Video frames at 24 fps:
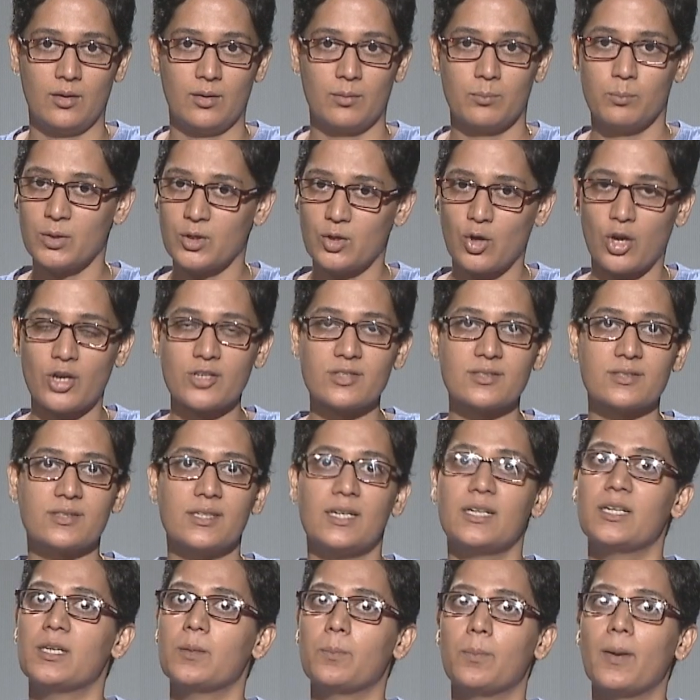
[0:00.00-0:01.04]
because
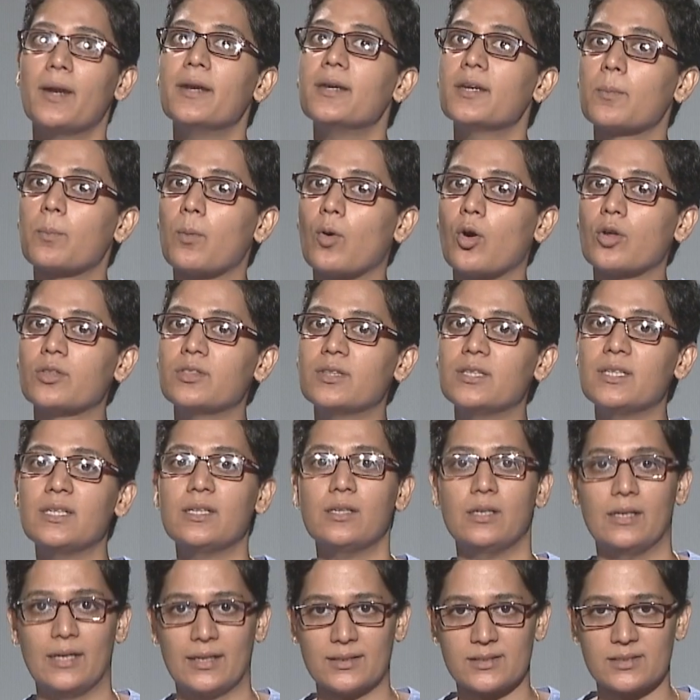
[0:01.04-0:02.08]
they depend upon the,
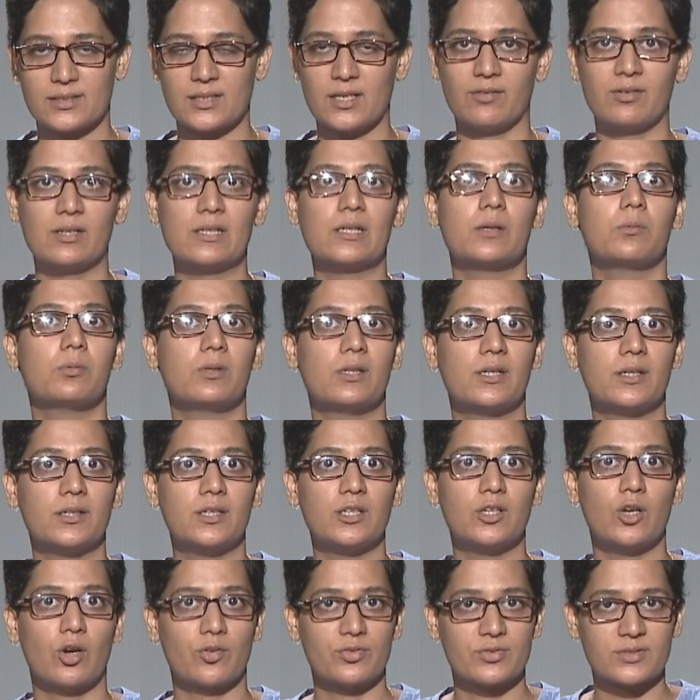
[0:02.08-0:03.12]
let's say,
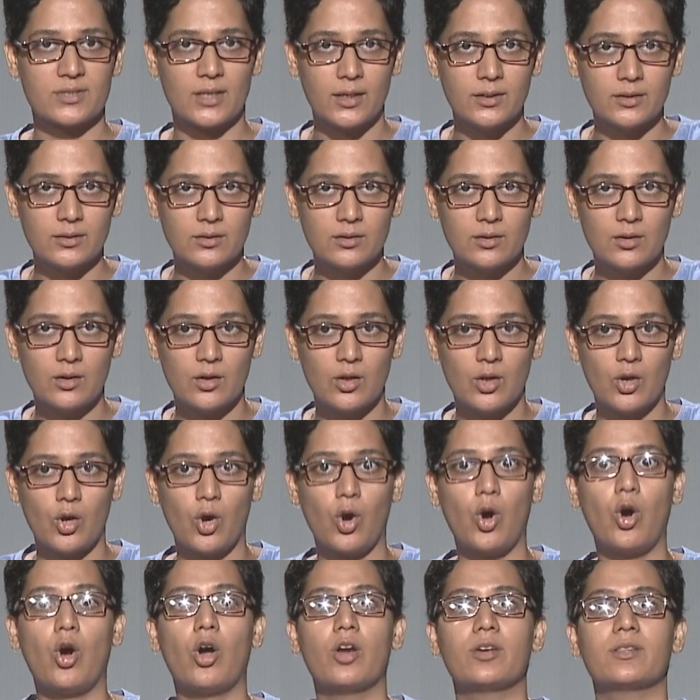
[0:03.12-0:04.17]
availability of sun,
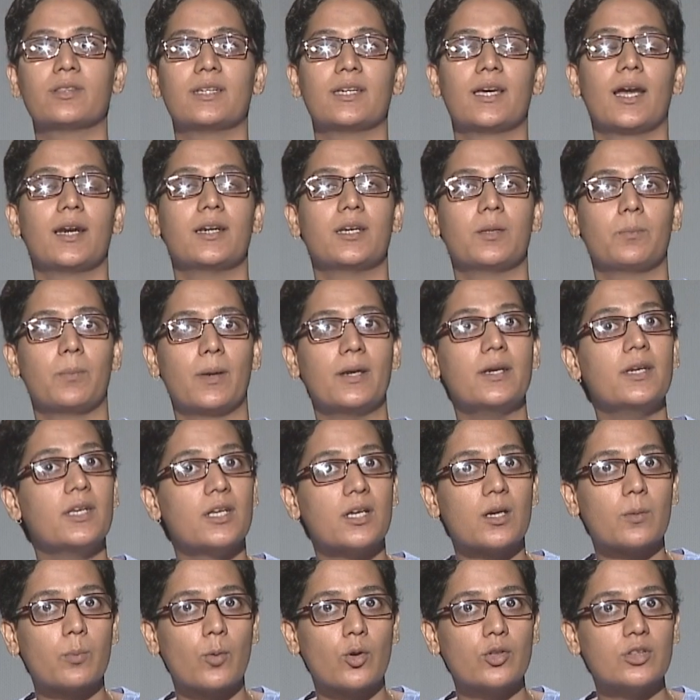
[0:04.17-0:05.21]
or they are depending
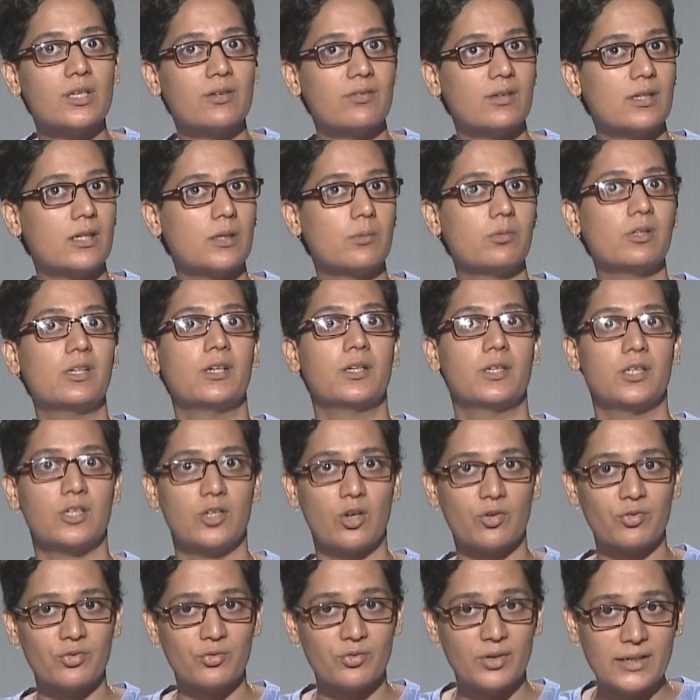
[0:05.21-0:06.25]
upon the availability
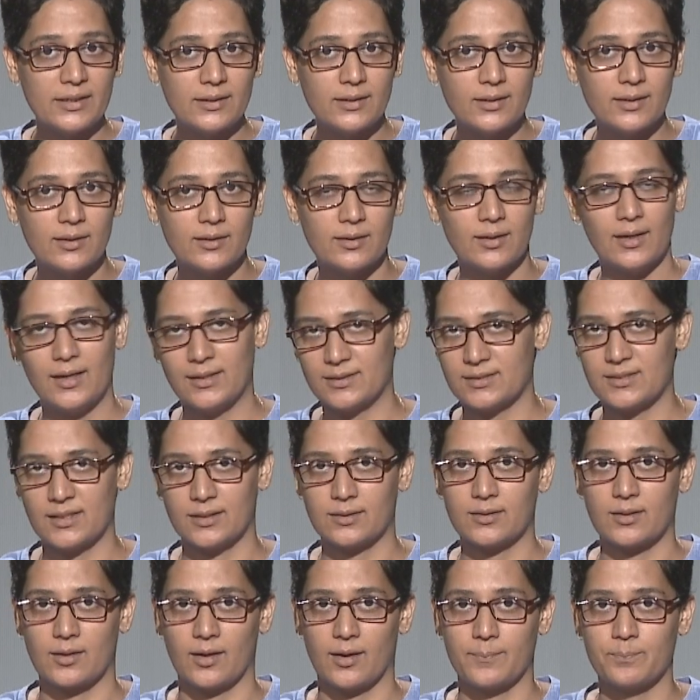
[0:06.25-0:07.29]
of wind,
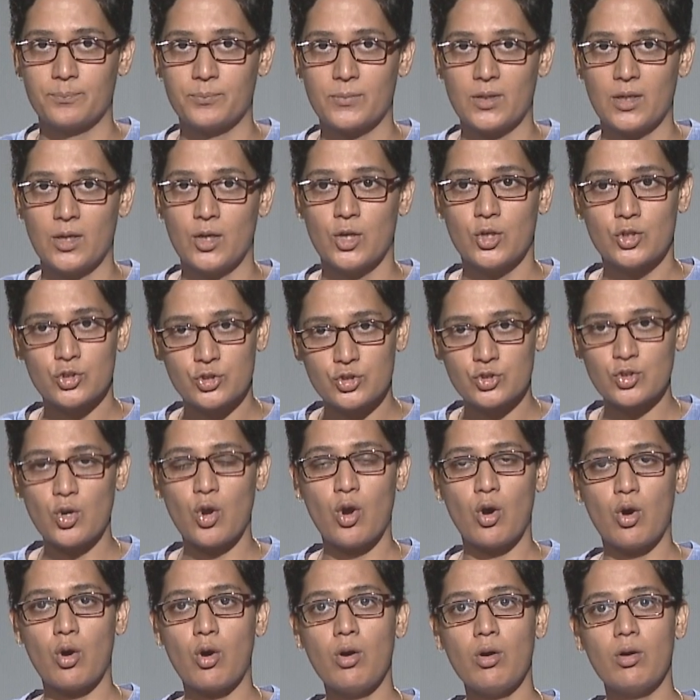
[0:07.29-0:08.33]
etc.
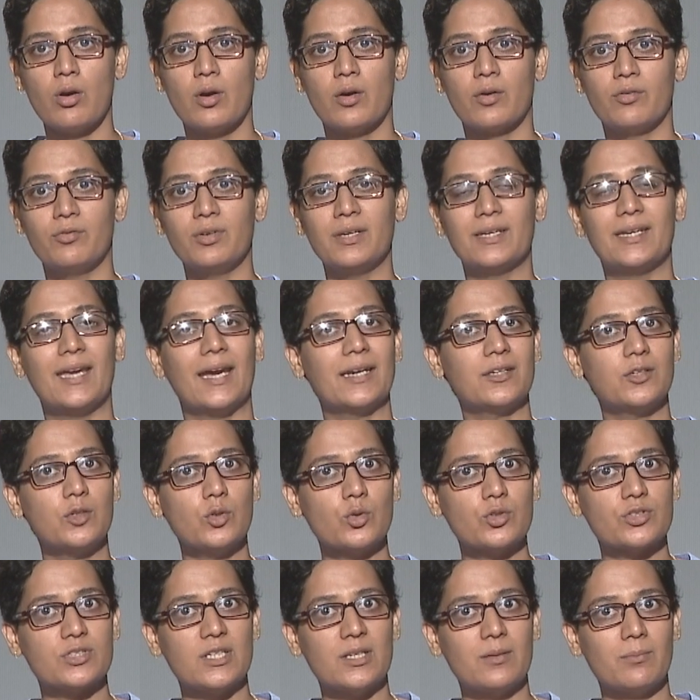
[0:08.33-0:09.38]
So we get to
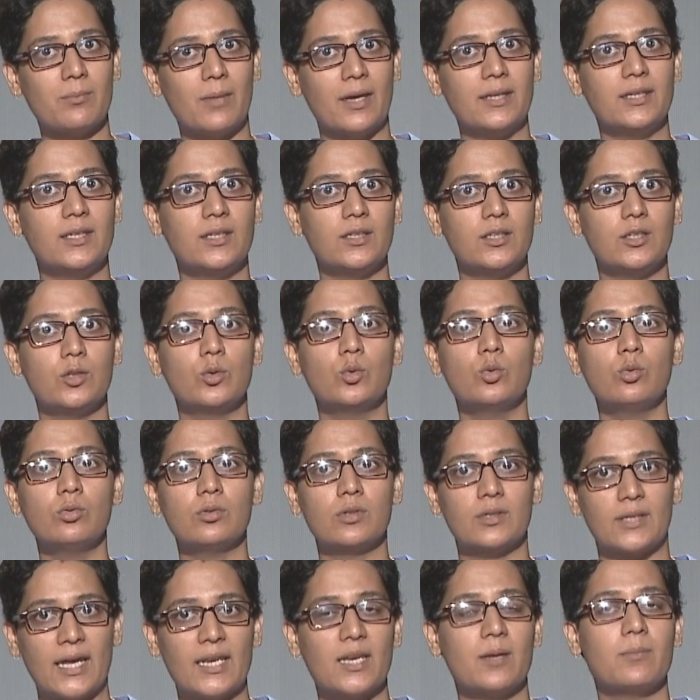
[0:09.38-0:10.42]
see many new
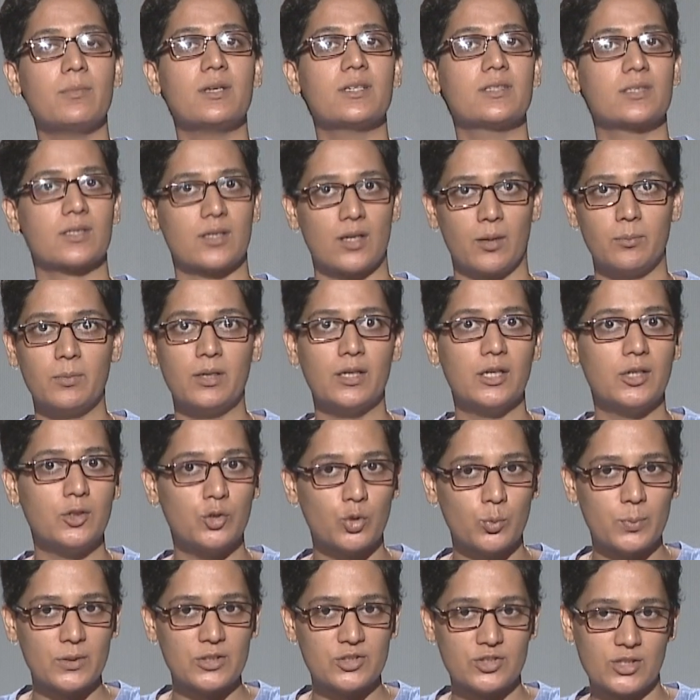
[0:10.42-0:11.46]
dynamics coming
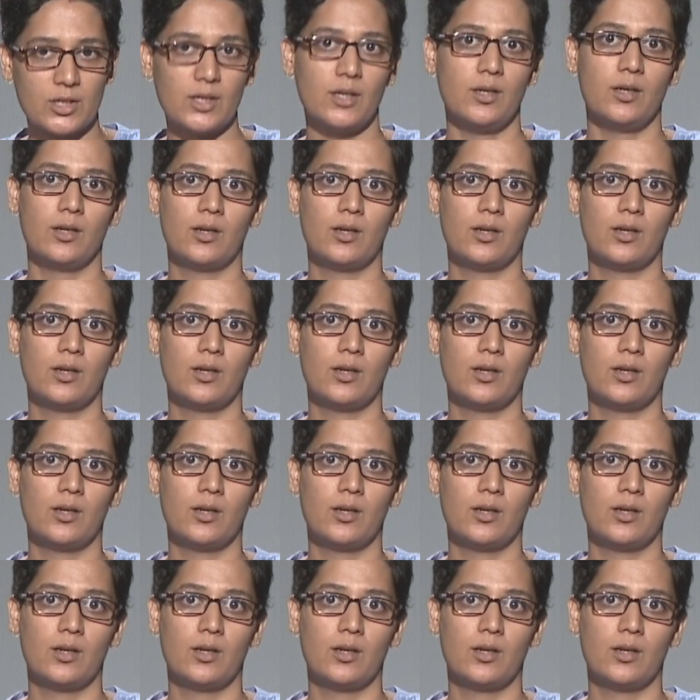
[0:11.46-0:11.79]
into picture,